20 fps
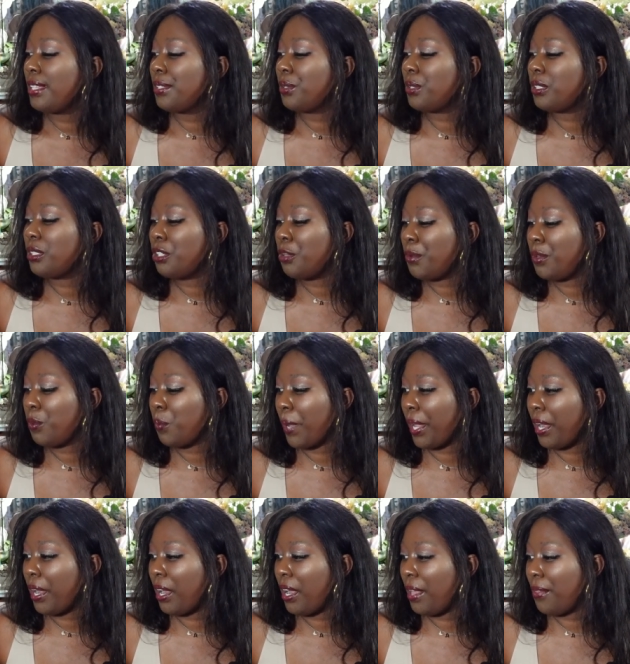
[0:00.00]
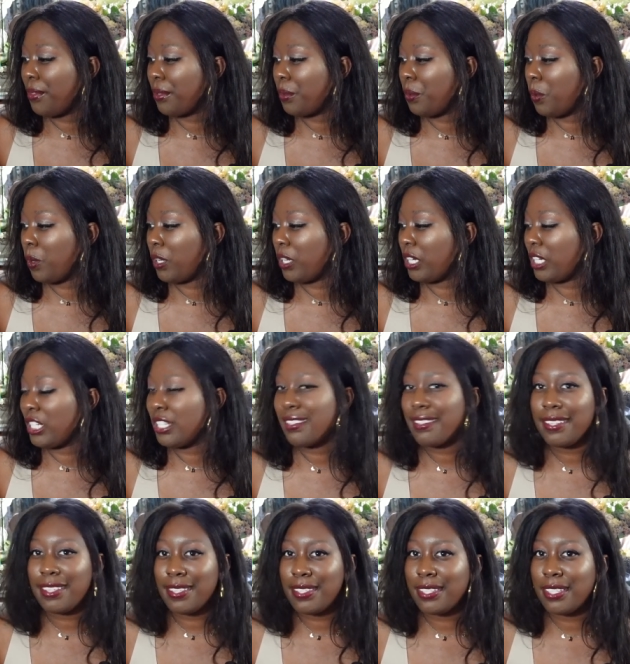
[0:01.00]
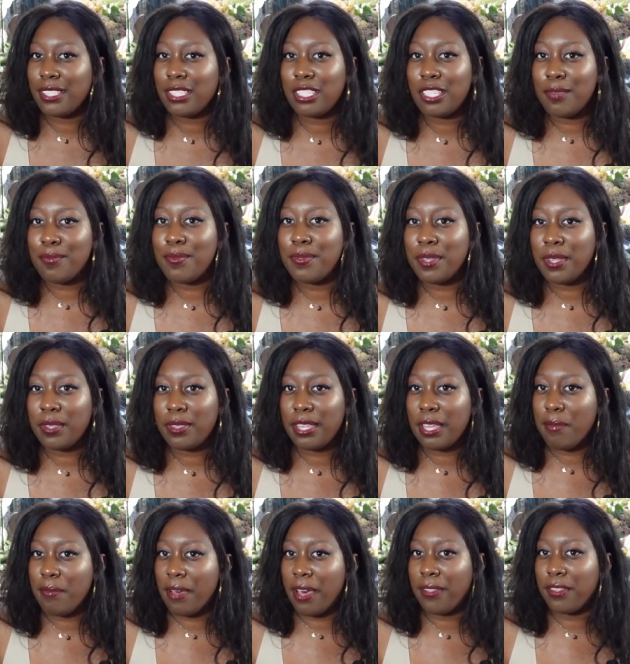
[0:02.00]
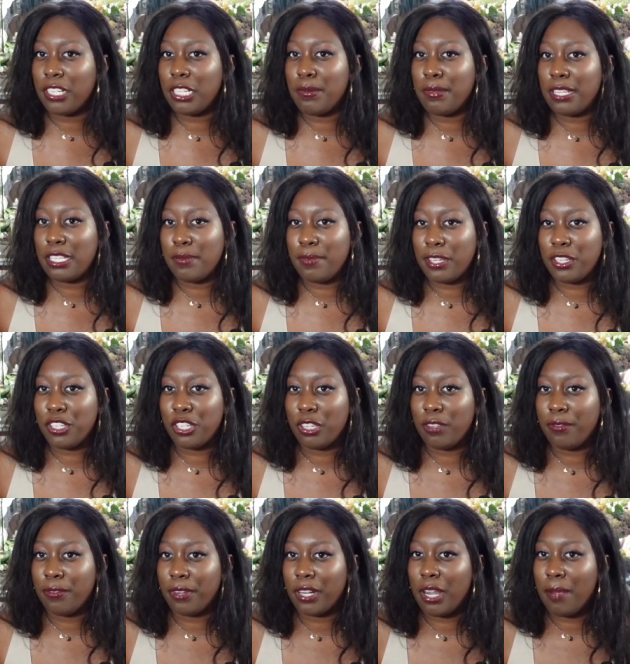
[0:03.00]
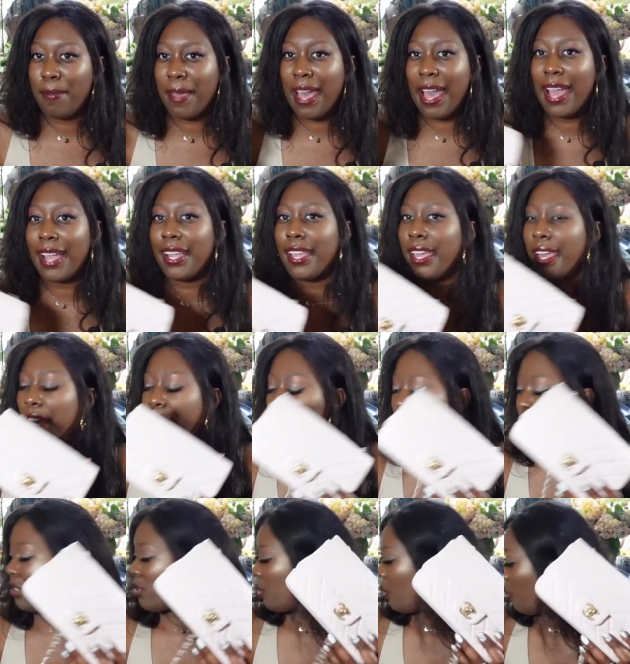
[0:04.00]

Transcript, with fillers: So a little bit of wear on the corners isn't something that bothers me, especially for a bag this